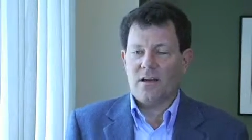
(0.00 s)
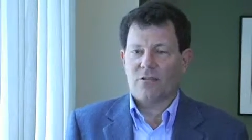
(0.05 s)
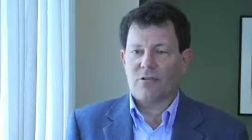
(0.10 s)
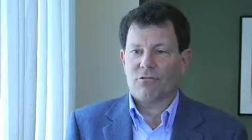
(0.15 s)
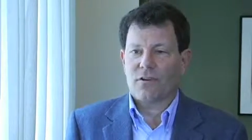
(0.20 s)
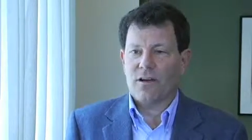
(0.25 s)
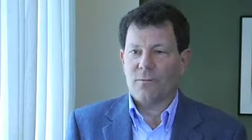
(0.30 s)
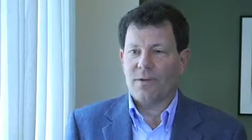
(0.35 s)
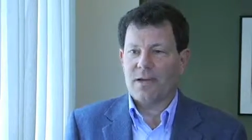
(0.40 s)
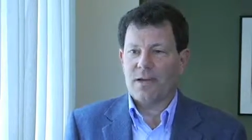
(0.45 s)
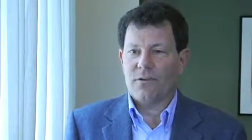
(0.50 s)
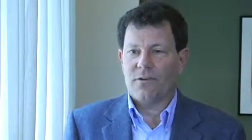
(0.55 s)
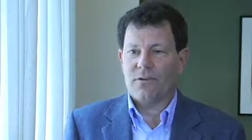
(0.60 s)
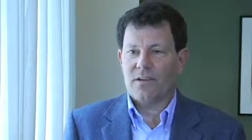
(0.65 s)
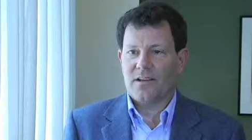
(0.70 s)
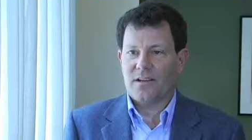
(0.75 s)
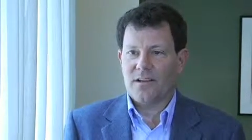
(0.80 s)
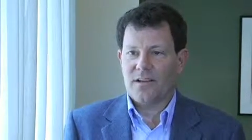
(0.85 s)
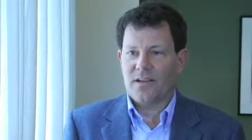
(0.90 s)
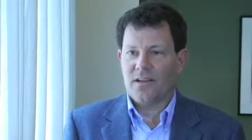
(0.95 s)
drop out
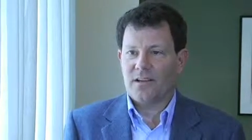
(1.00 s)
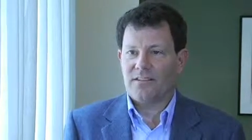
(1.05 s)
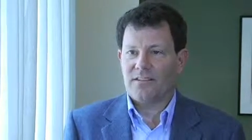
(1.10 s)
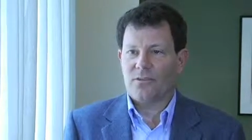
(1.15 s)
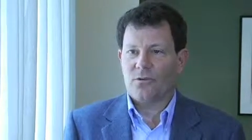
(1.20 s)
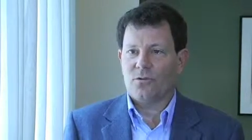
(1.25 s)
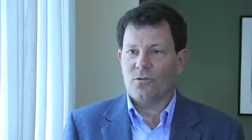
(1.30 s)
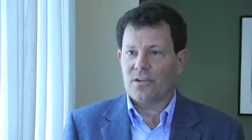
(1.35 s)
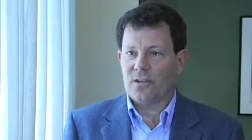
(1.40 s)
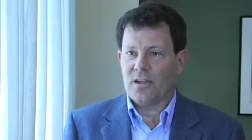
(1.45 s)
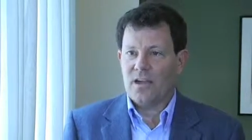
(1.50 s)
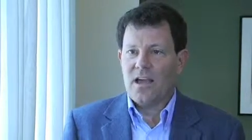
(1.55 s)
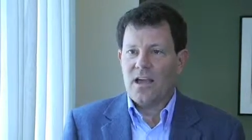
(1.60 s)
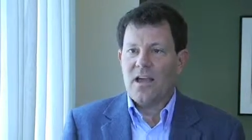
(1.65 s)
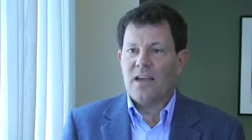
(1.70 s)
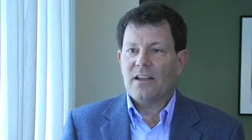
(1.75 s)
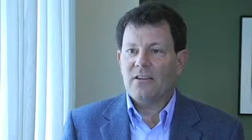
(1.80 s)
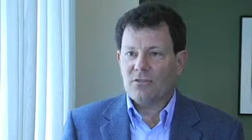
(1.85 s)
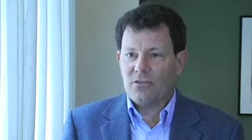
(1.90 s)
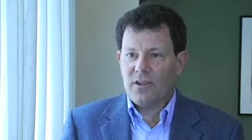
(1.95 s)
in high school,
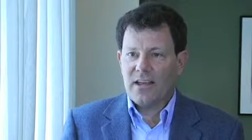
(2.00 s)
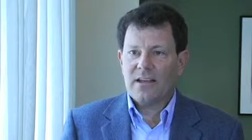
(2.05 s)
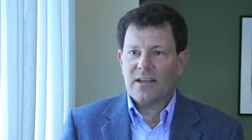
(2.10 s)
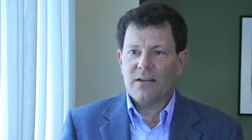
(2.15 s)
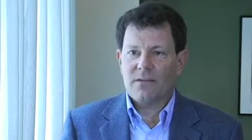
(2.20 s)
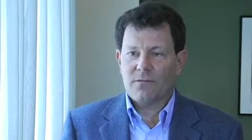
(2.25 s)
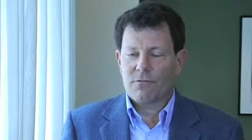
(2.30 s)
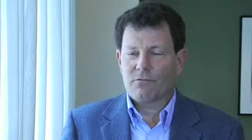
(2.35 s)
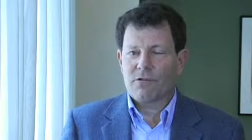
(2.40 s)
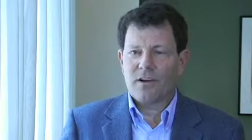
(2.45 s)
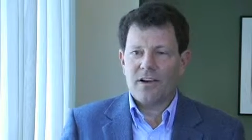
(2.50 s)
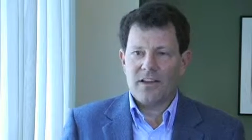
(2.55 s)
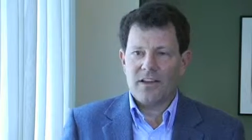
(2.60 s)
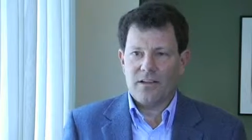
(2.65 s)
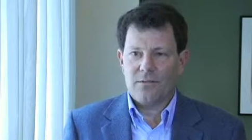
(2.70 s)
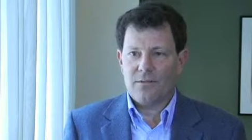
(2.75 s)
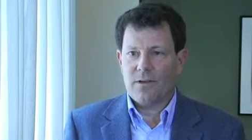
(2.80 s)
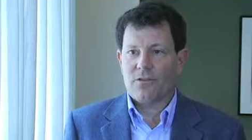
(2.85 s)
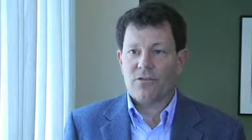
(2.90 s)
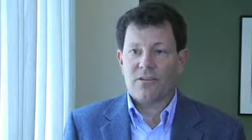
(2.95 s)
and taking a variety
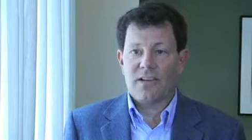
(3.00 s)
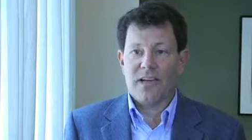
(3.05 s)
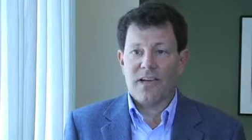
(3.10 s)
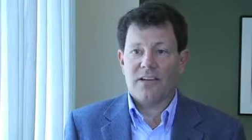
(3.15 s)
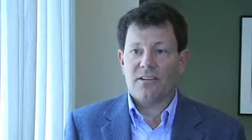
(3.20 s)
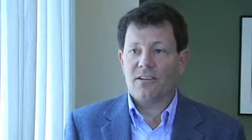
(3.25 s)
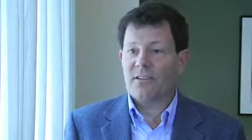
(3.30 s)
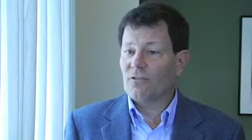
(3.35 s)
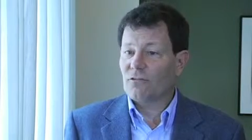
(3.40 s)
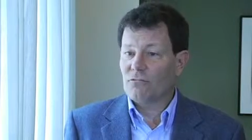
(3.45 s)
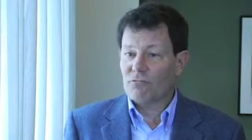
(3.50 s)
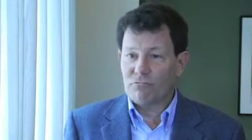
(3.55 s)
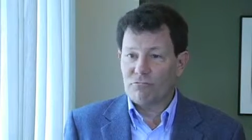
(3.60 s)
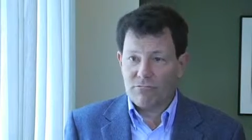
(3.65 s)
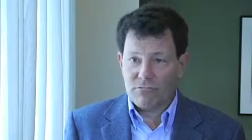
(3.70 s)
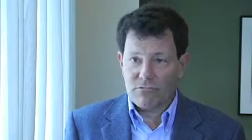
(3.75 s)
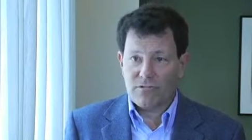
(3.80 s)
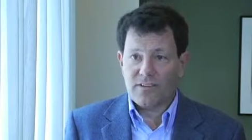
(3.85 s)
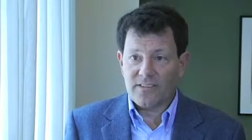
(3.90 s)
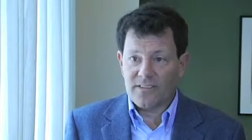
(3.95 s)
of other tactics
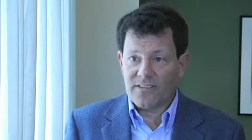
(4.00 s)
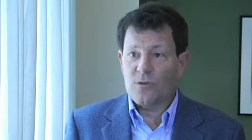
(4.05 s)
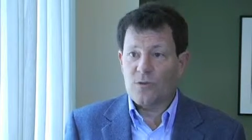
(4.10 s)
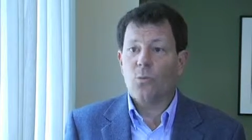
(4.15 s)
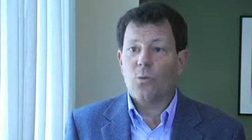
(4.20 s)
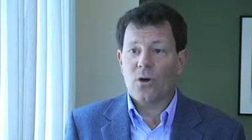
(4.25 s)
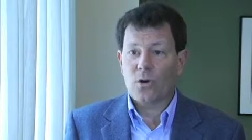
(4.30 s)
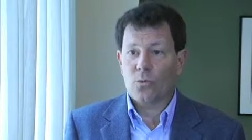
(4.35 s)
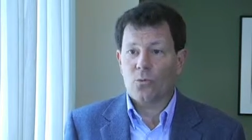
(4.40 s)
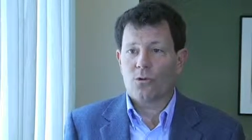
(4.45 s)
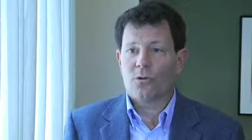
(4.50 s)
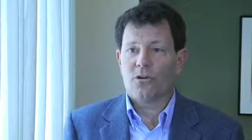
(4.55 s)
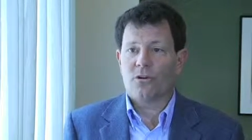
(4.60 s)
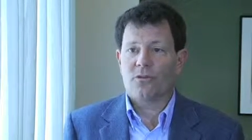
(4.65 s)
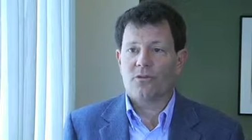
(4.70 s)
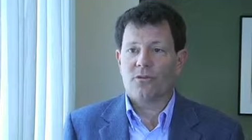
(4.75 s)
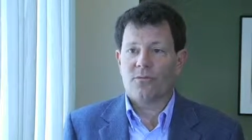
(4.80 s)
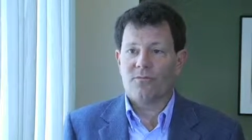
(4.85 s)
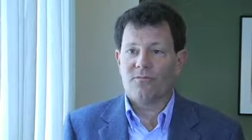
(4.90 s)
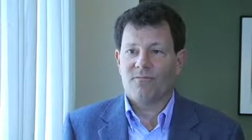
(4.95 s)
to see what
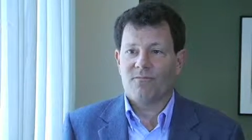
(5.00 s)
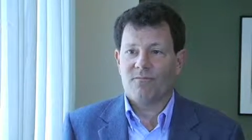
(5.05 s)
works.